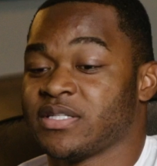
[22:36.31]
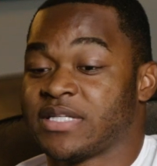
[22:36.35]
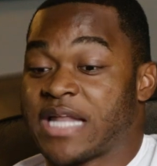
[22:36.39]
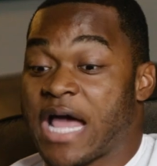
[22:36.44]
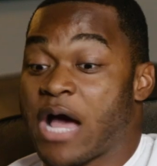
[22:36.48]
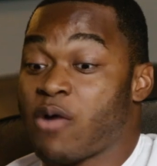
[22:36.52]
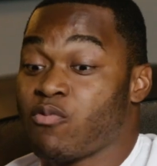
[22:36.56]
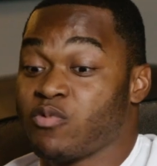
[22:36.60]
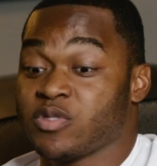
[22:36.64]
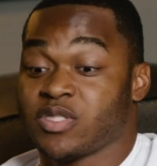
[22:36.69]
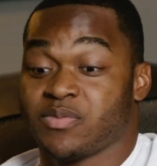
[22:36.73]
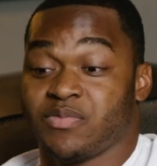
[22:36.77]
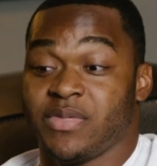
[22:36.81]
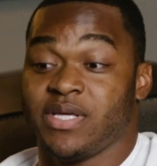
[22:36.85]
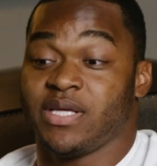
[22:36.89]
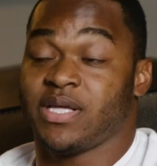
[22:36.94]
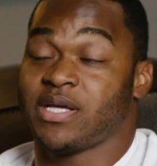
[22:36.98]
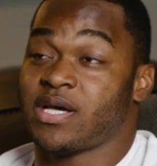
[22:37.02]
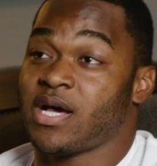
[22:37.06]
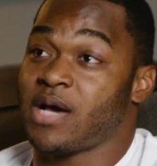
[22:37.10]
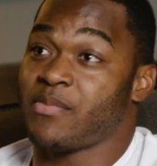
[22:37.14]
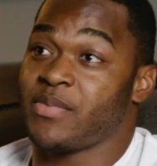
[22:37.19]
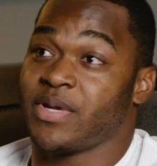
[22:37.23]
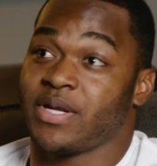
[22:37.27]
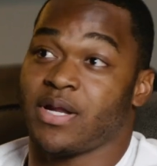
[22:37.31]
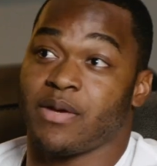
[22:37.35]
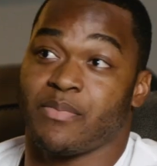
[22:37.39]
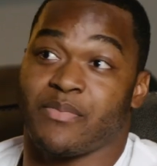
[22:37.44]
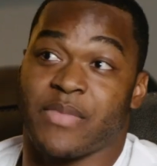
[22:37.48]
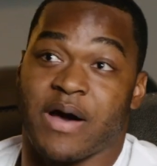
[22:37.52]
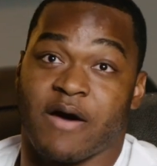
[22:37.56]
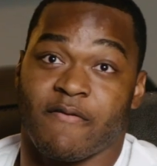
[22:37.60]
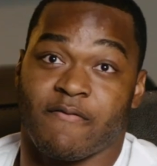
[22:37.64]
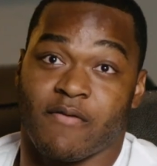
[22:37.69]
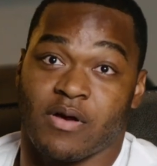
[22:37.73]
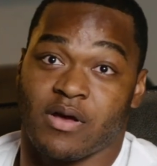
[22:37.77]
That was me coming
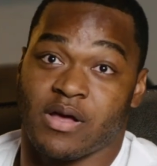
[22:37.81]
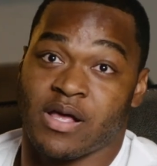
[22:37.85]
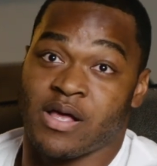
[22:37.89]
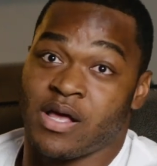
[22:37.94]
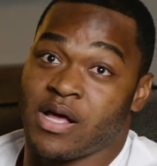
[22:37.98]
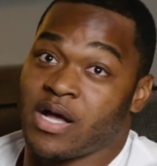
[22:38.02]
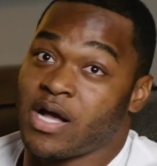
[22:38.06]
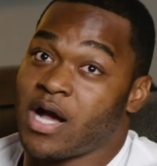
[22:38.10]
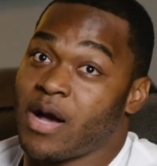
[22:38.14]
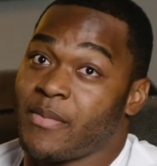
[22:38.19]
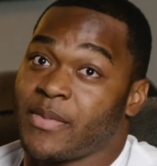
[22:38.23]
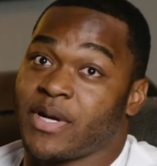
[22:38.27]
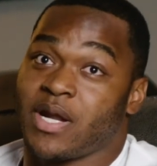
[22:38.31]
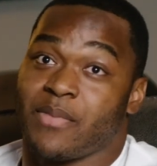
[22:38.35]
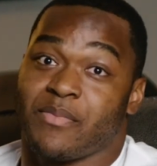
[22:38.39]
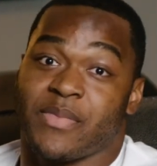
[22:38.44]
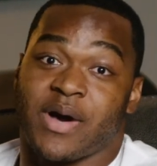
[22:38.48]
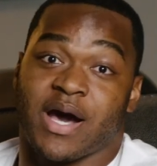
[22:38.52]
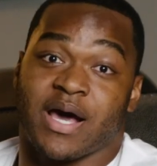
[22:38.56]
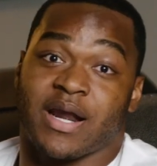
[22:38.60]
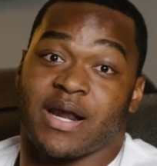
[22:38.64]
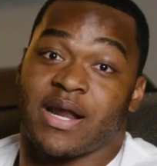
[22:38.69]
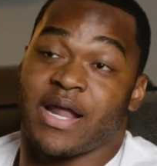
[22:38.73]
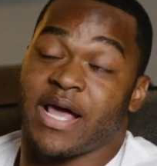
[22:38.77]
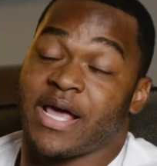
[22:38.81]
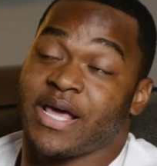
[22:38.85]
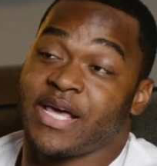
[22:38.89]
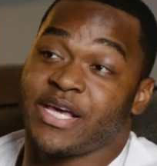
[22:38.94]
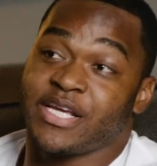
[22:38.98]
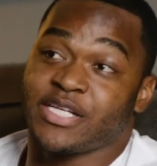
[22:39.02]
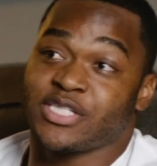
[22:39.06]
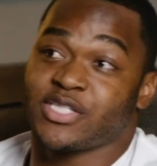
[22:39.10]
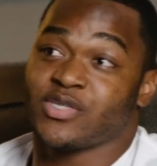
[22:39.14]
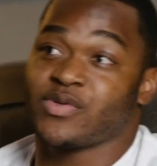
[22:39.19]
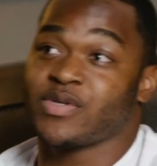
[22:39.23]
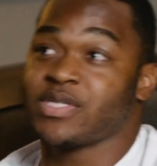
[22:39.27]
up out of that
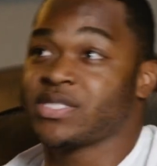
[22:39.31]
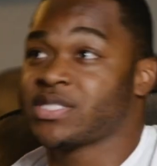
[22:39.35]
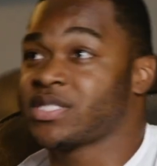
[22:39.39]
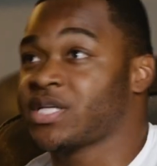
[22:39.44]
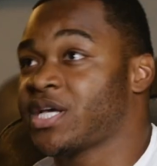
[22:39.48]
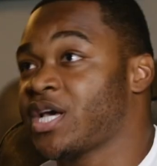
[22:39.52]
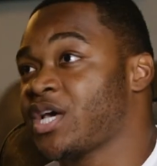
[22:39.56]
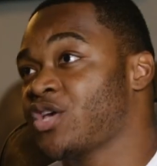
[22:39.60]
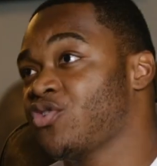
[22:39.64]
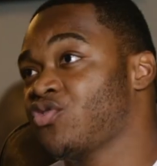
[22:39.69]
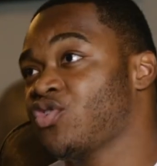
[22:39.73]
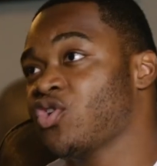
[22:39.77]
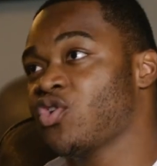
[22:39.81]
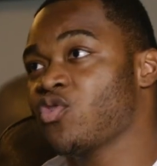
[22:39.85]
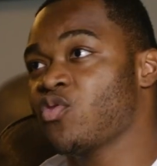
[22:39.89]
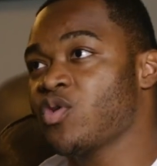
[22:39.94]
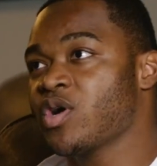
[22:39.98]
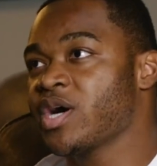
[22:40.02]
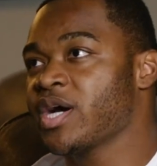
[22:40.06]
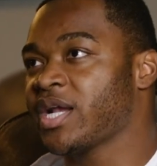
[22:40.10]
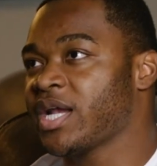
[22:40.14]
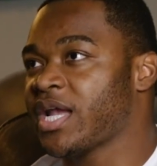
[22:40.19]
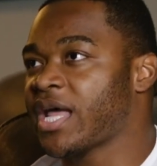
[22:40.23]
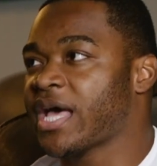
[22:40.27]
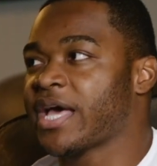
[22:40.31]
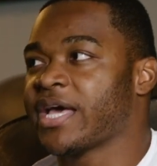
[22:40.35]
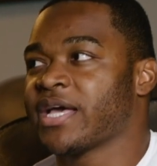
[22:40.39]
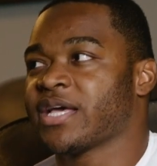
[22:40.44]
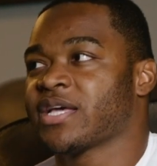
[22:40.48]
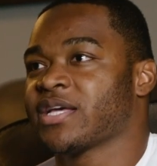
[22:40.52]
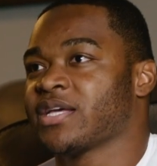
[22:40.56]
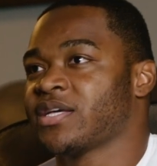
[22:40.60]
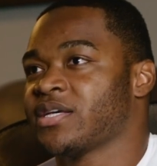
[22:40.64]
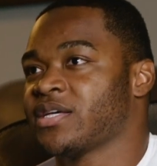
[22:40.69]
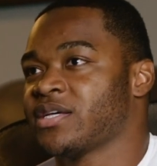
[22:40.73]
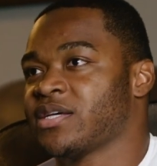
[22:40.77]
injury saying, you know what,
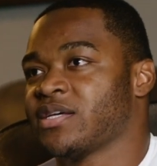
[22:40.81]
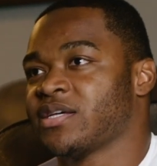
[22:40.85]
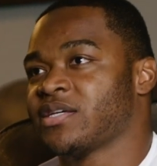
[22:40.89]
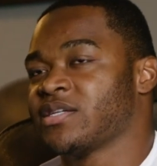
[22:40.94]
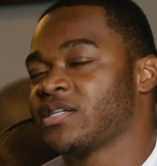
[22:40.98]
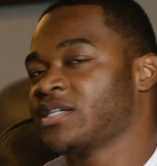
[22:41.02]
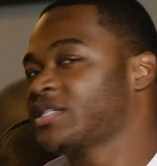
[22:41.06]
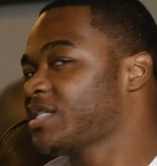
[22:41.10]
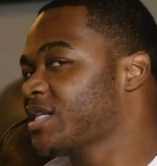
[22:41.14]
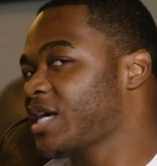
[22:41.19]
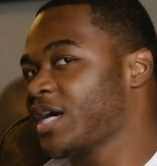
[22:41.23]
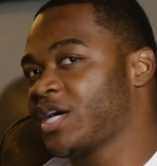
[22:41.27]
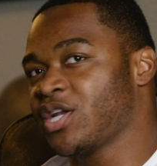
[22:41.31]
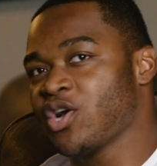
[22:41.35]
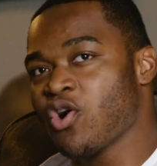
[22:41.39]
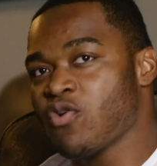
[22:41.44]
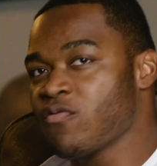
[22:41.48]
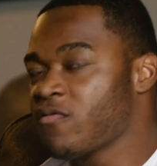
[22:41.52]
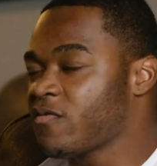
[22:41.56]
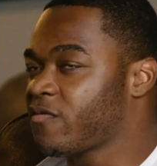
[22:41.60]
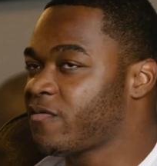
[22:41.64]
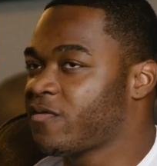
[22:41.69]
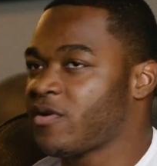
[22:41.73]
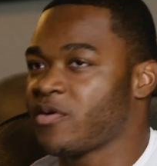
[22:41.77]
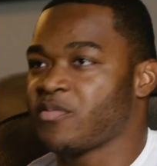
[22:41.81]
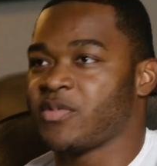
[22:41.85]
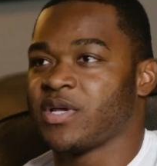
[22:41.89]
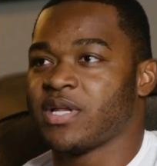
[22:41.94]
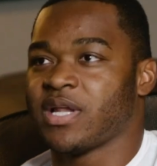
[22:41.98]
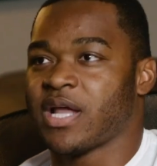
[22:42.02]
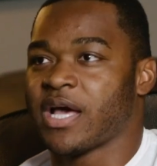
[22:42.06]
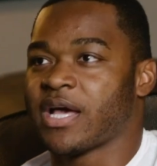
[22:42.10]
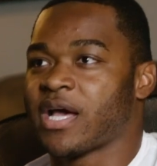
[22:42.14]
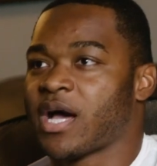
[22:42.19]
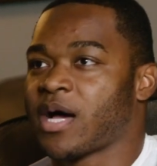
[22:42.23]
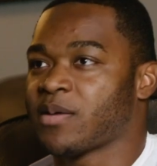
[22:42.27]
like, this ain't over for me.
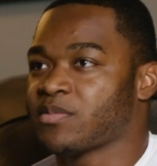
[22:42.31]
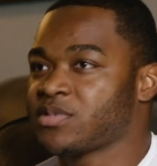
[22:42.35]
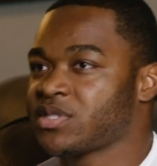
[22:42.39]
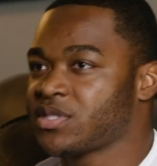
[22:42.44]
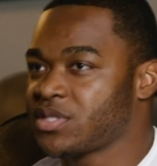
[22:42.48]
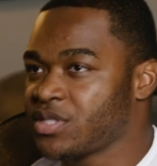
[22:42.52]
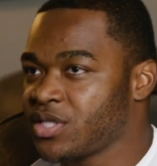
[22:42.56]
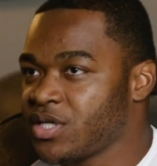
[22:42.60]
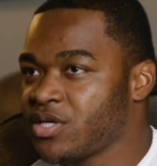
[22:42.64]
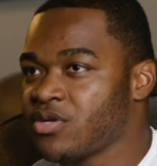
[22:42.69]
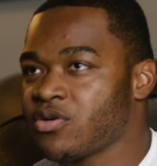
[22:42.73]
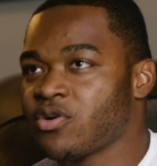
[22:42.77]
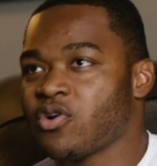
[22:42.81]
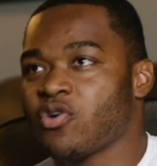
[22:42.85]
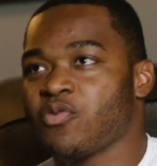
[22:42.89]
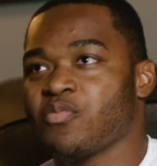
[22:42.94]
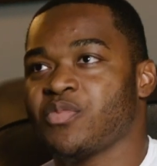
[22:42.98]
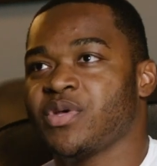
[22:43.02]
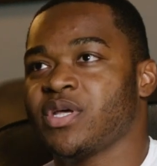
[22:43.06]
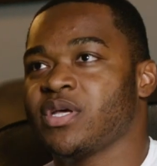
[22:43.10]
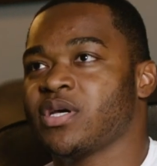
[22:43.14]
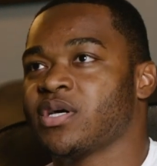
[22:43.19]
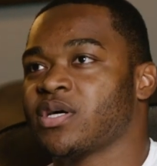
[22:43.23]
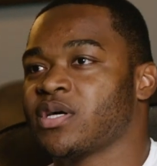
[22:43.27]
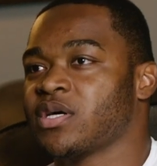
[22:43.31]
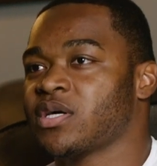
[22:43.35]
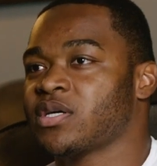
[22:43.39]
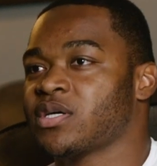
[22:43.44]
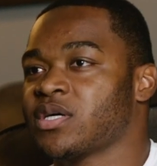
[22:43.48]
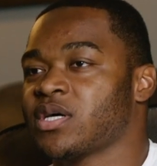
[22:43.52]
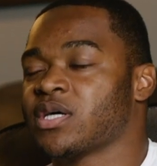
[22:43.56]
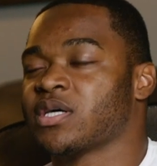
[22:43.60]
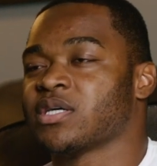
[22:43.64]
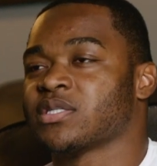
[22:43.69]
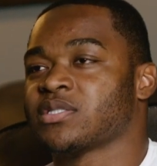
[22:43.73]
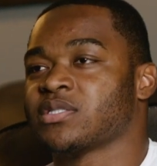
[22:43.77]
Like, I'm still going to be
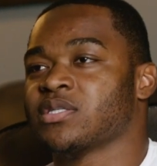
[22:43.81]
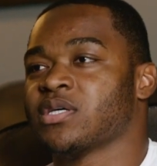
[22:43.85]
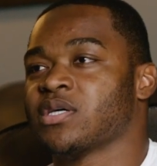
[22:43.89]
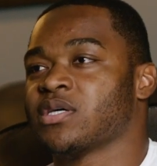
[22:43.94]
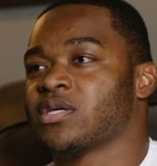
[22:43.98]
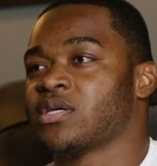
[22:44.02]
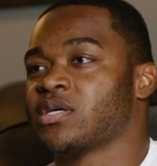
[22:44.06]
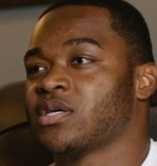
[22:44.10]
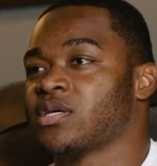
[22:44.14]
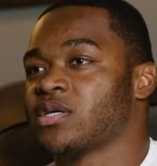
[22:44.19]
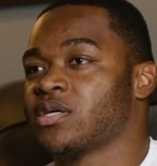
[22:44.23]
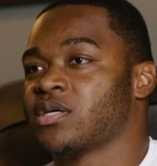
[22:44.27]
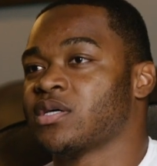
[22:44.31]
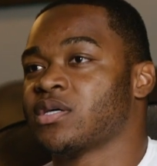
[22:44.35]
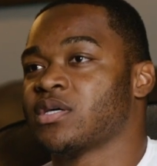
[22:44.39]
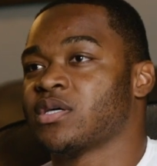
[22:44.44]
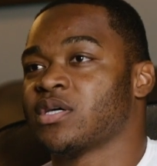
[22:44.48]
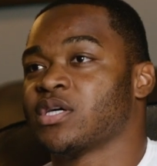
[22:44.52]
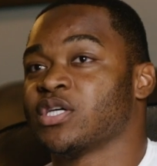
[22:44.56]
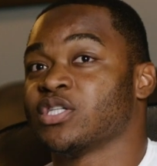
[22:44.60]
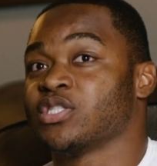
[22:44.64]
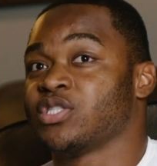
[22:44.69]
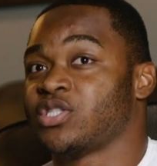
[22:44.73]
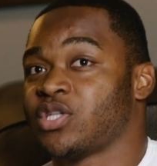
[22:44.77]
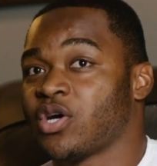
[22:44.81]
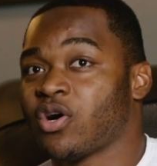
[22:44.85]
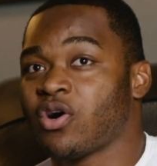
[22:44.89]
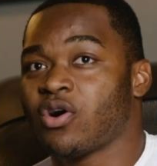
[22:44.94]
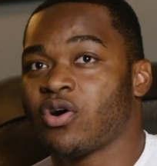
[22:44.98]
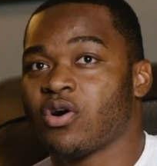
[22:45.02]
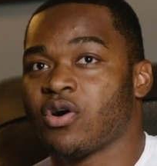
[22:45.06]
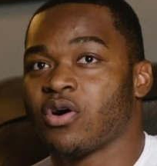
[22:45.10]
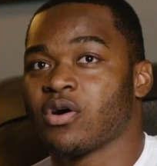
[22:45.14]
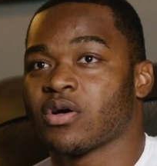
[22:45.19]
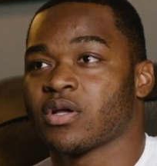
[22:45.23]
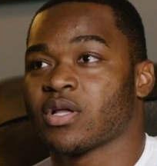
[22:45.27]
a
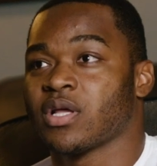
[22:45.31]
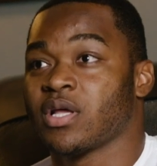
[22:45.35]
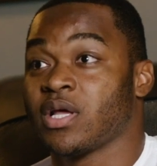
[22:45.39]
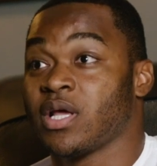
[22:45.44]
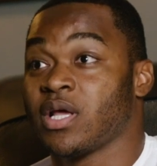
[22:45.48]
dog.